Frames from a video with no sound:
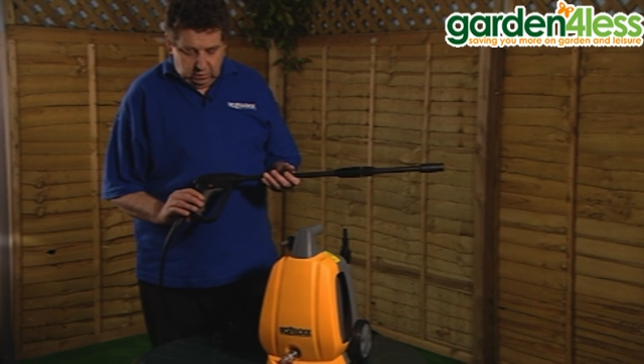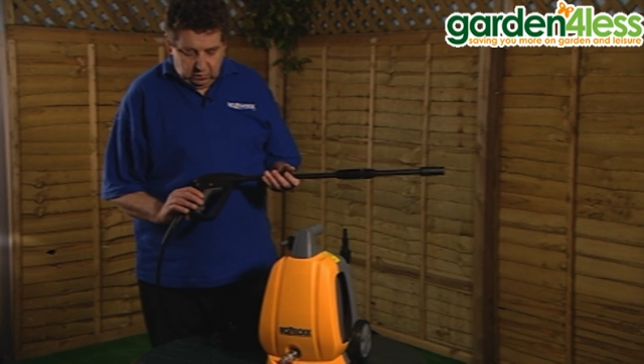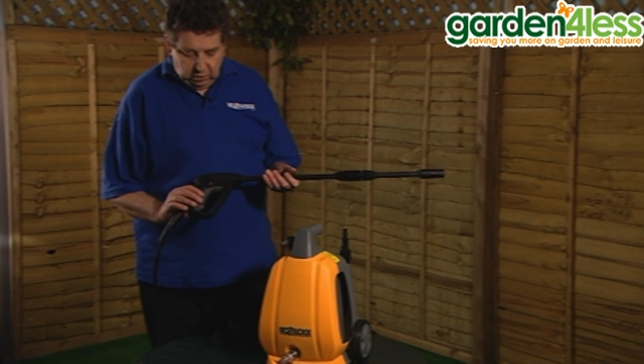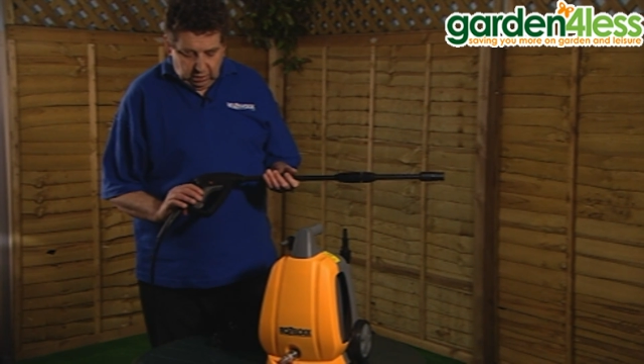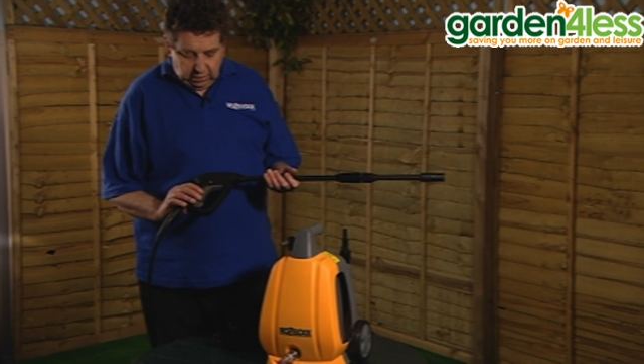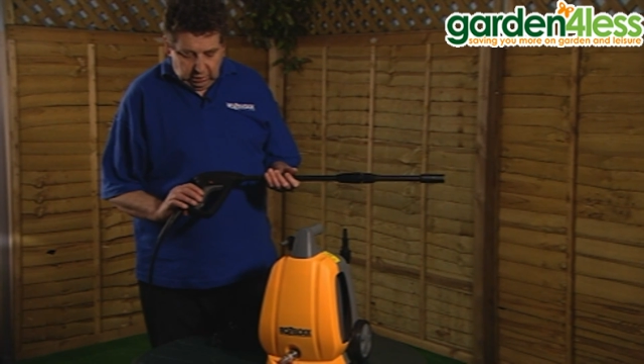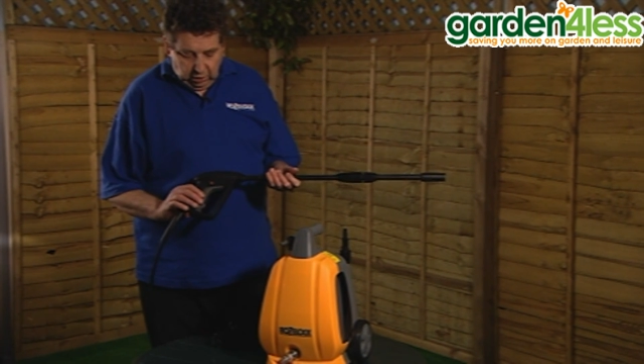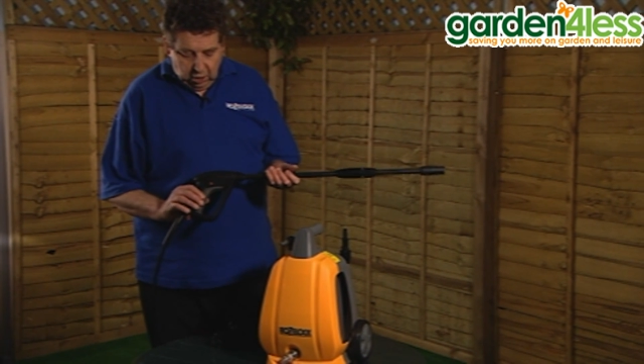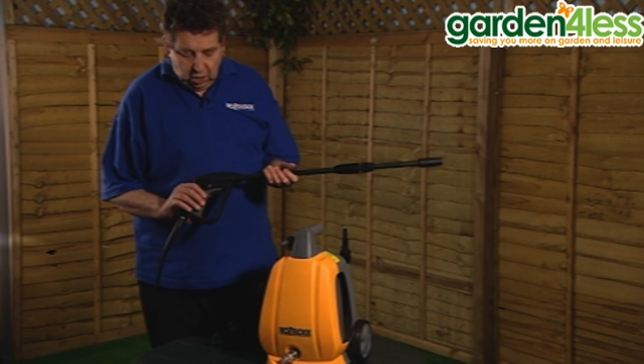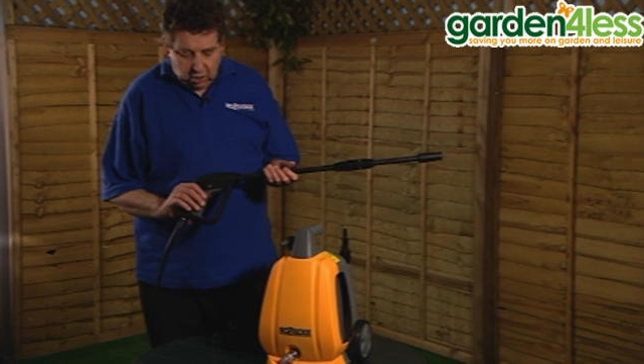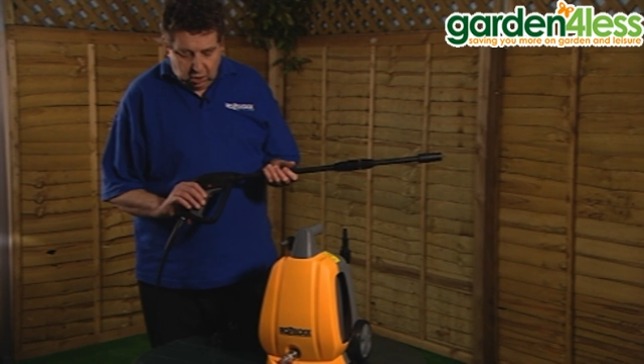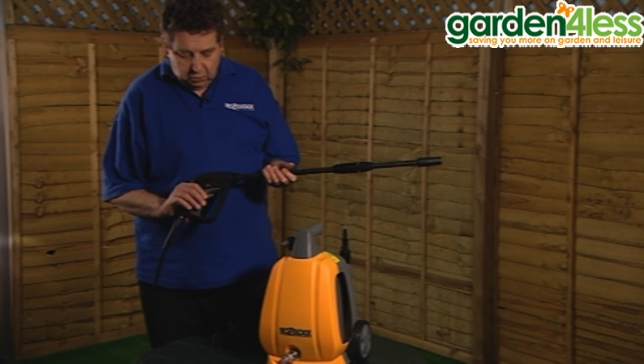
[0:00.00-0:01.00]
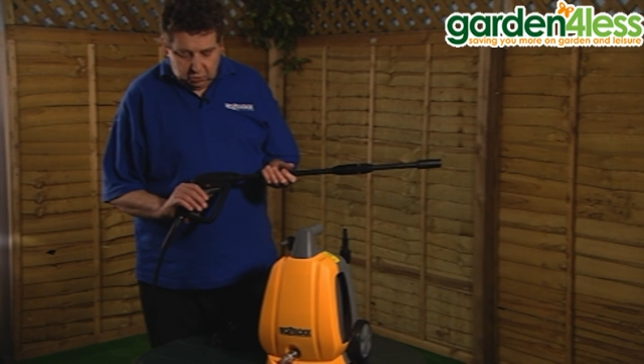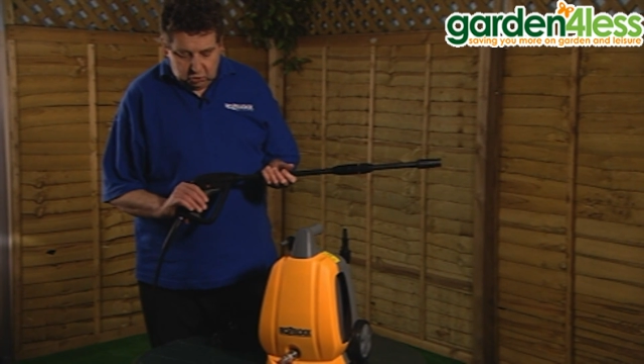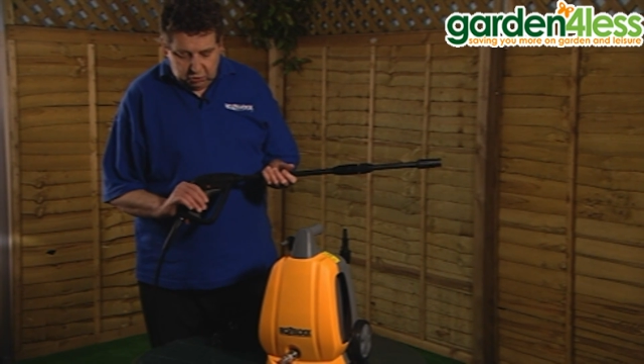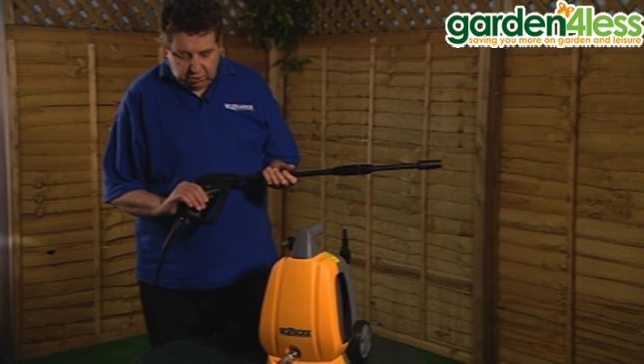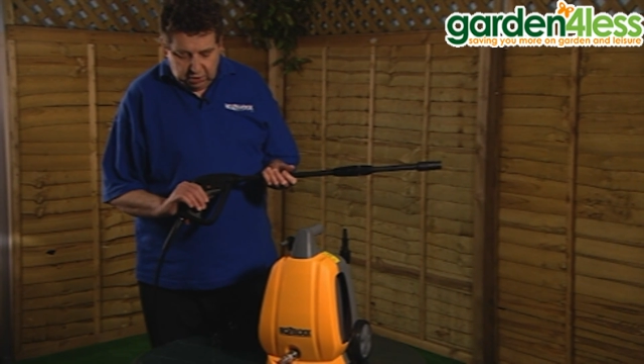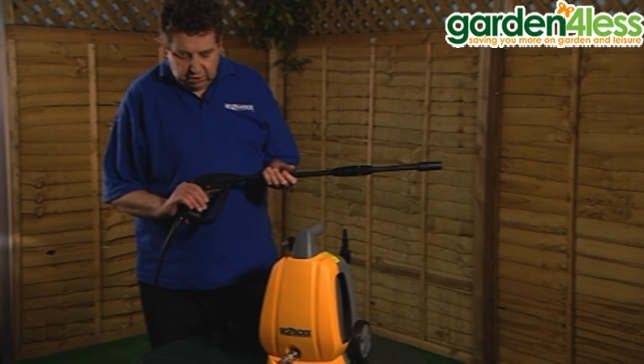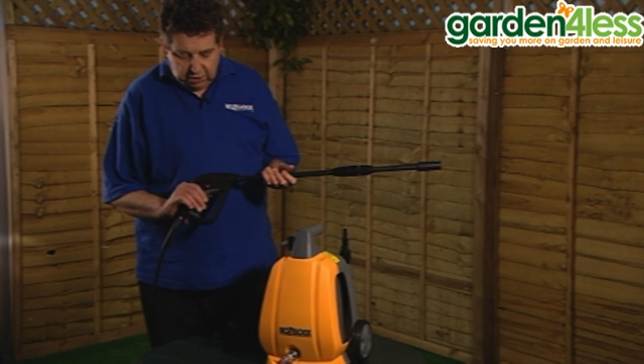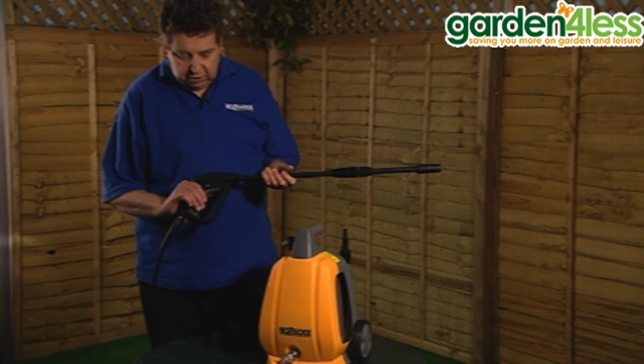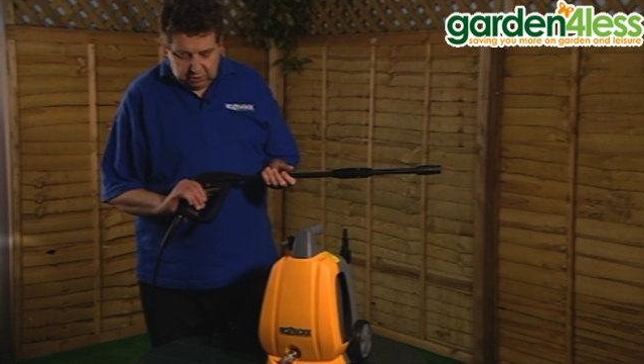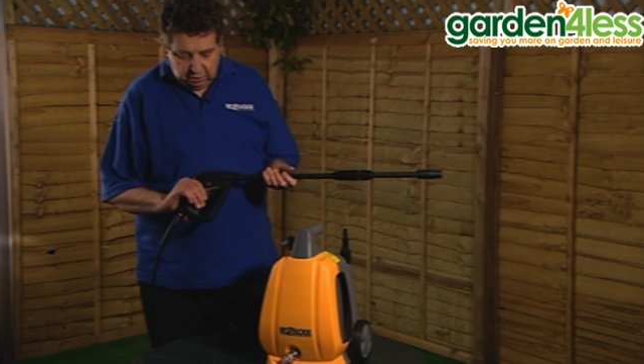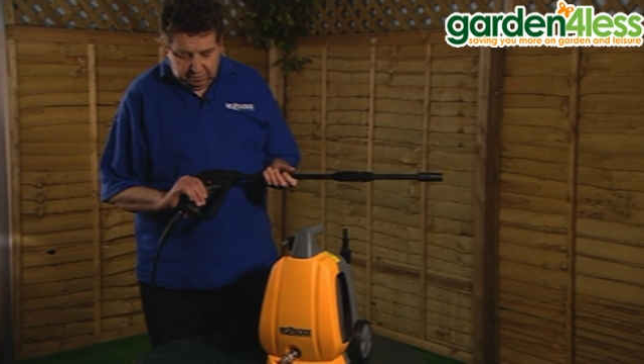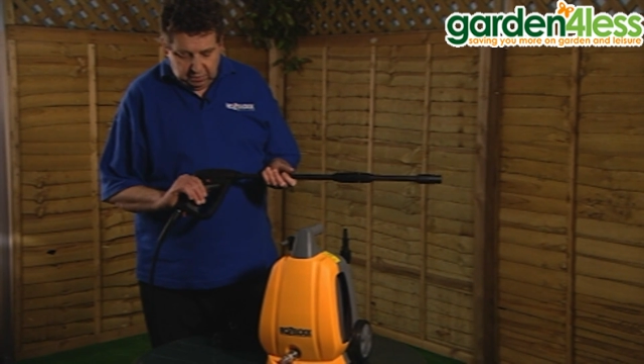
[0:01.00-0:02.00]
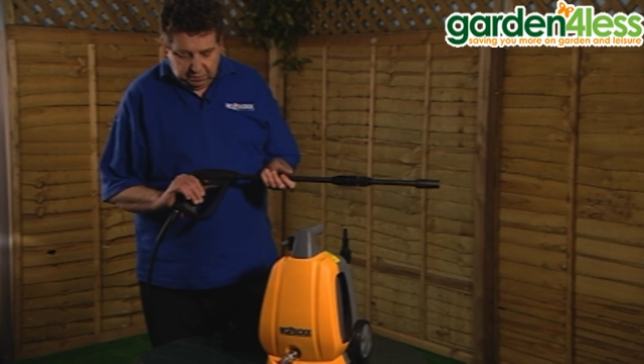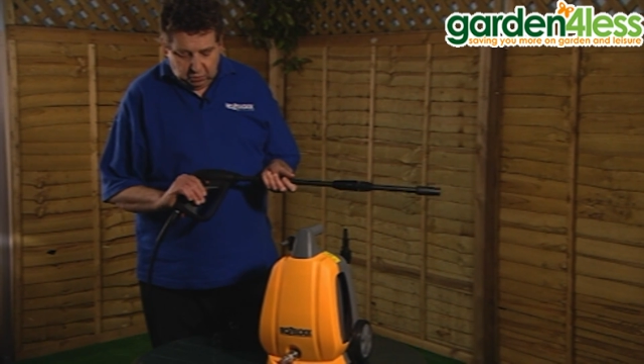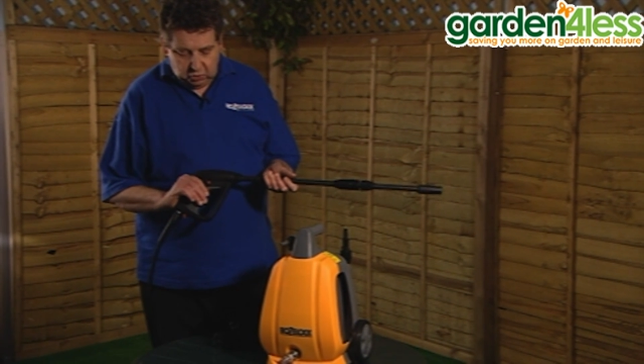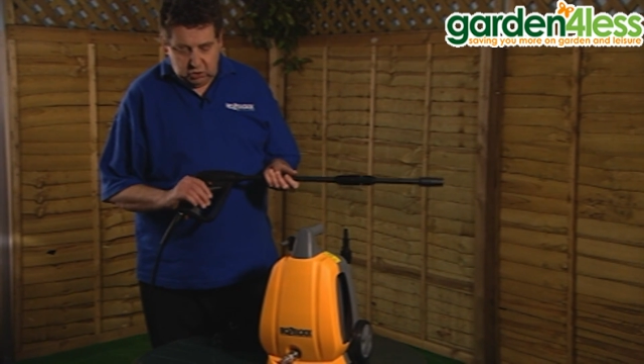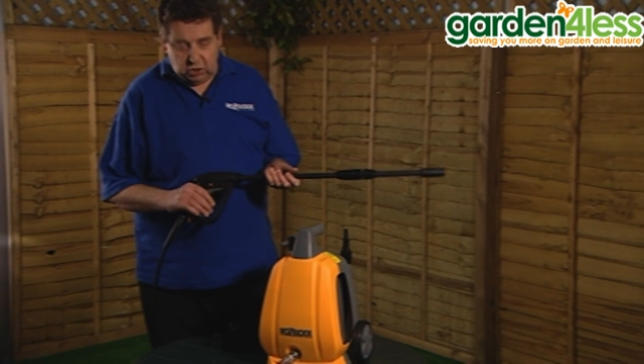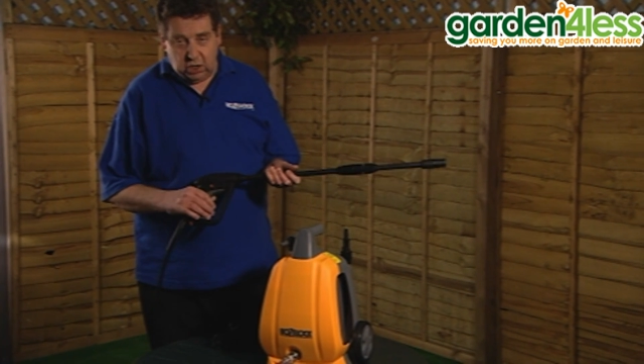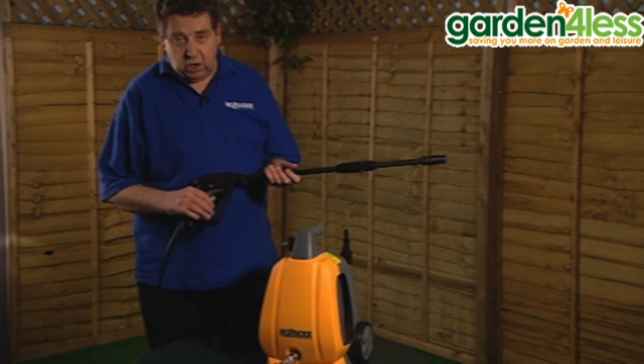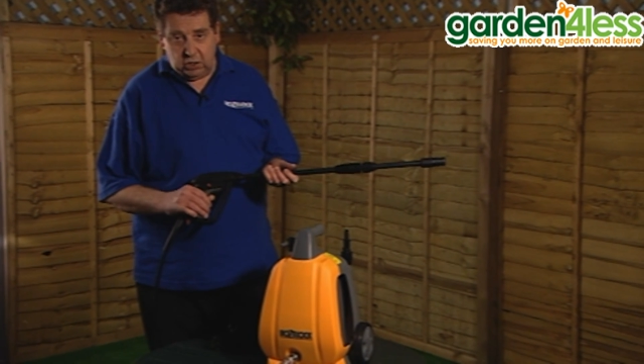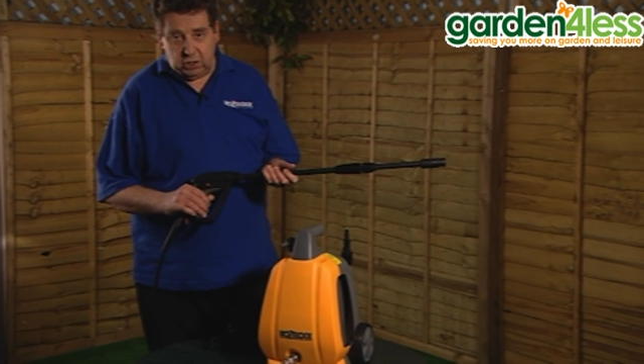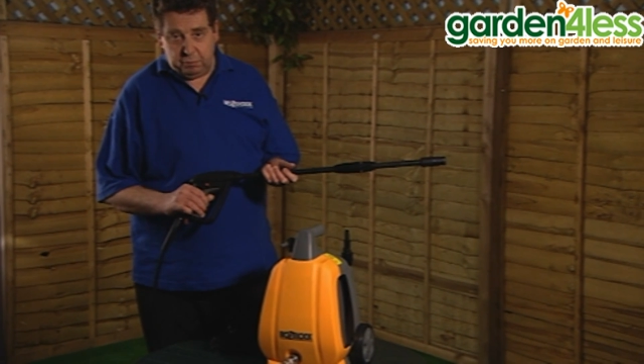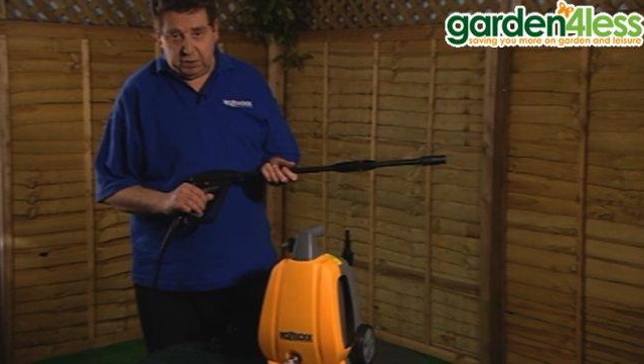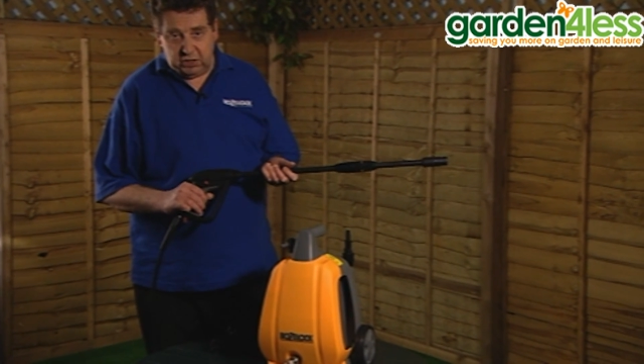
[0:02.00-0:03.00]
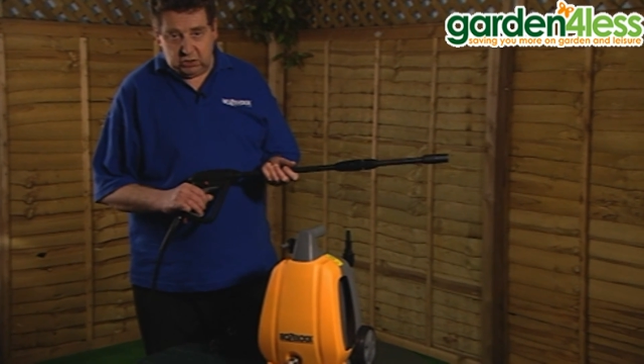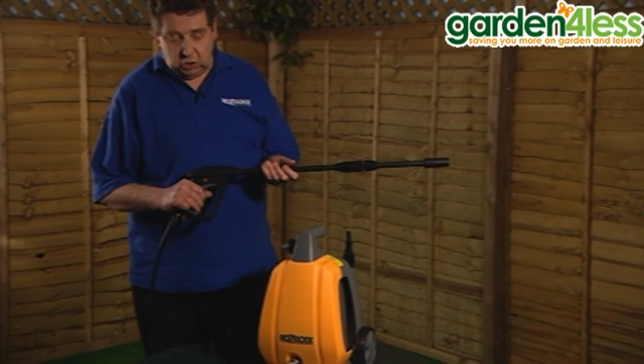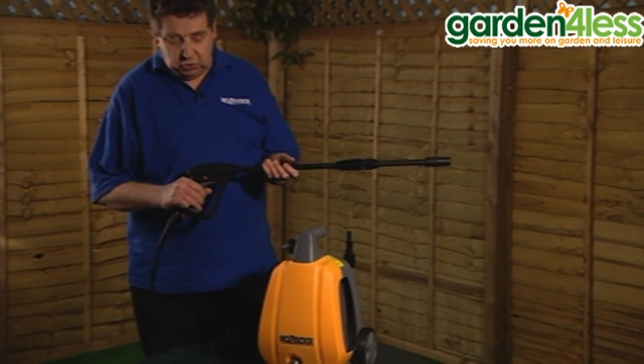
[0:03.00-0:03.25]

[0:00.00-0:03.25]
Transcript: You've got a little lock on the trigger here, so if you find you can't depress